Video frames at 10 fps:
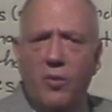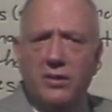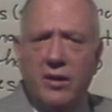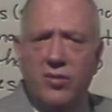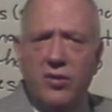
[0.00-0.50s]

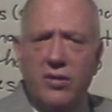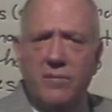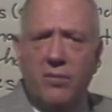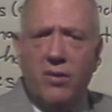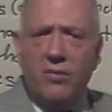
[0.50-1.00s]
when this
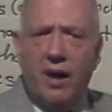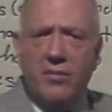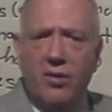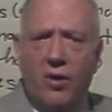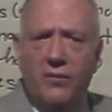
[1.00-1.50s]
nursing
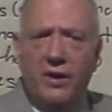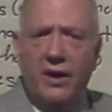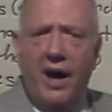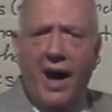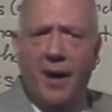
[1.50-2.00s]
program is over,
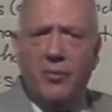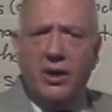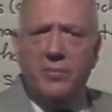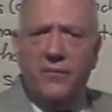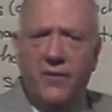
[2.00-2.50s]
I'm going
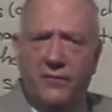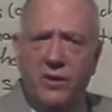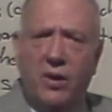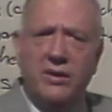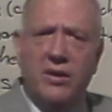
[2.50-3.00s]
to be
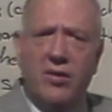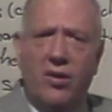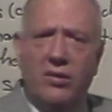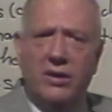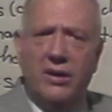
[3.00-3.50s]
51 years
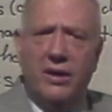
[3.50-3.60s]
old?